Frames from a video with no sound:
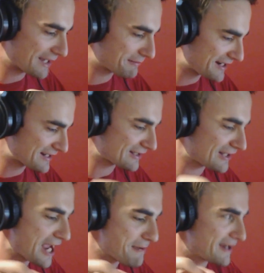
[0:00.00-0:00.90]
and they kept getting
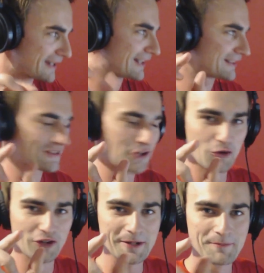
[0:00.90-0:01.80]
slimy and like
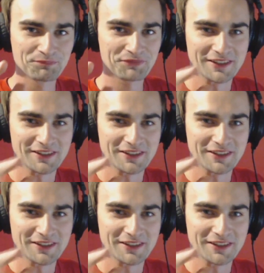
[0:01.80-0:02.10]
dissolving.